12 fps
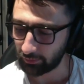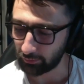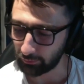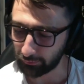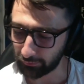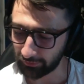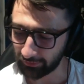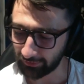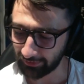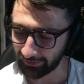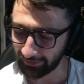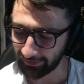Oh,
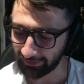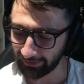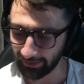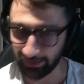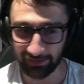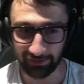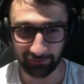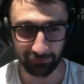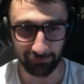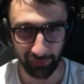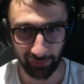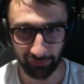that's a
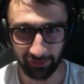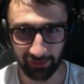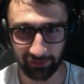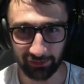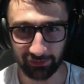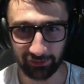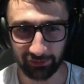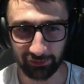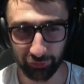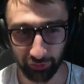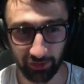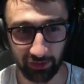very
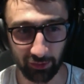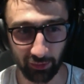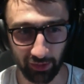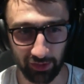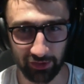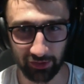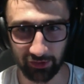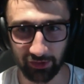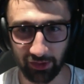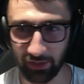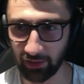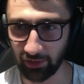tricky question.
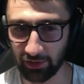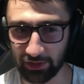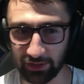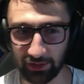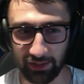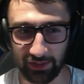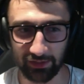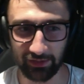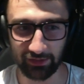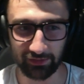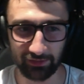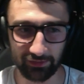And the answer
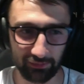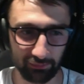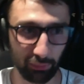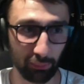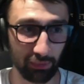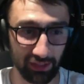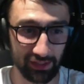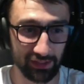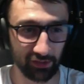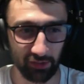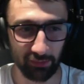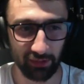probably
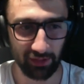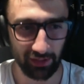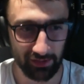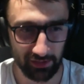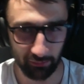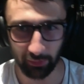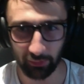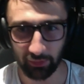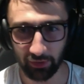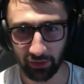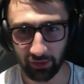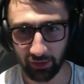isn't going to be that
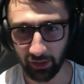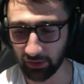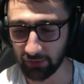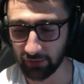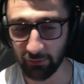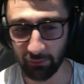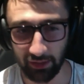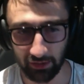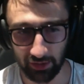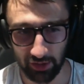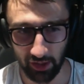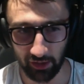simple. Because if you make
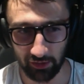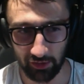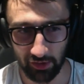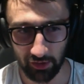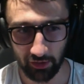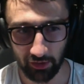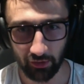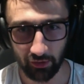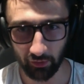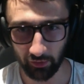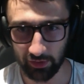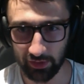a change
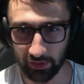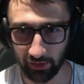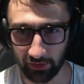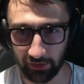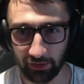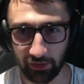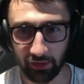on a site,